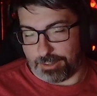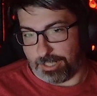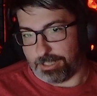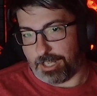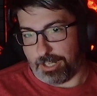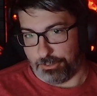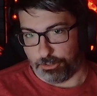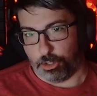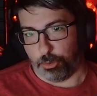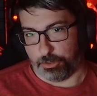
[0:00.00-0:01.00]
that then got
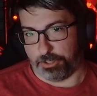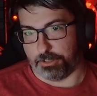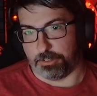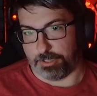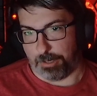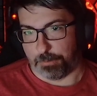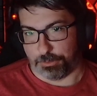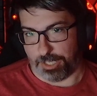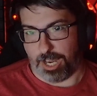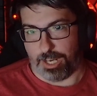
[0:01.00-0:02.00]
nuked
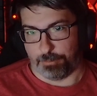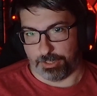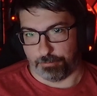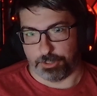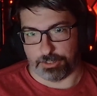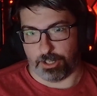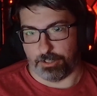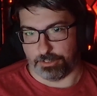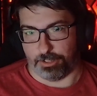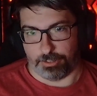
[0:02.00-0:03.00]
several times and was
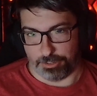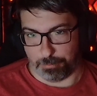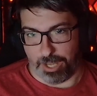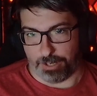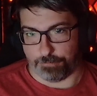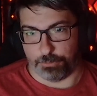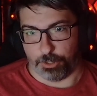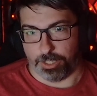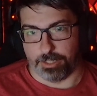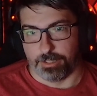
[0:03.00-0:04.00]
constantly on its back
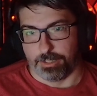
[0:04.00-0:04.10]
foot.